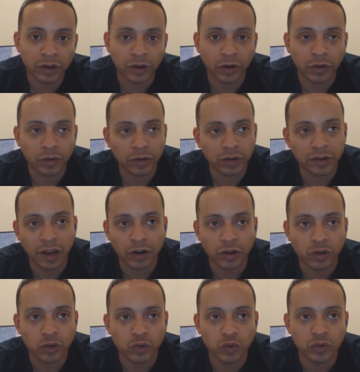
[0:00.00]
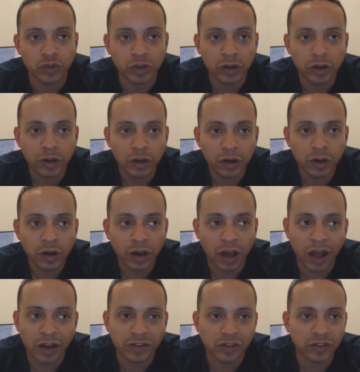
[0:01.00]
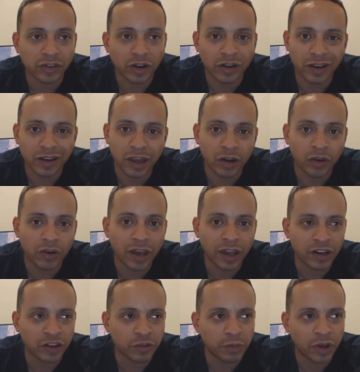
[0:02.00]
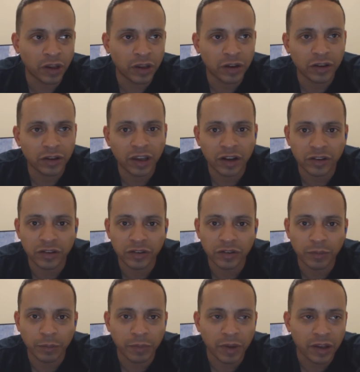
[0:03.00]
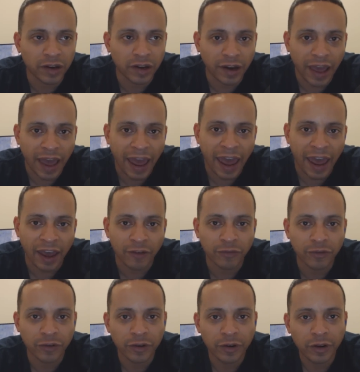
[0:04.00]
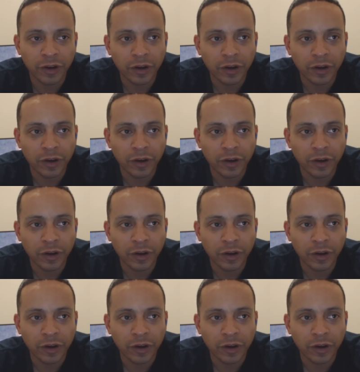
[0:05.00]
You know, it's not a huge console seller. It'll oh, get his million, it'll get his million and a half.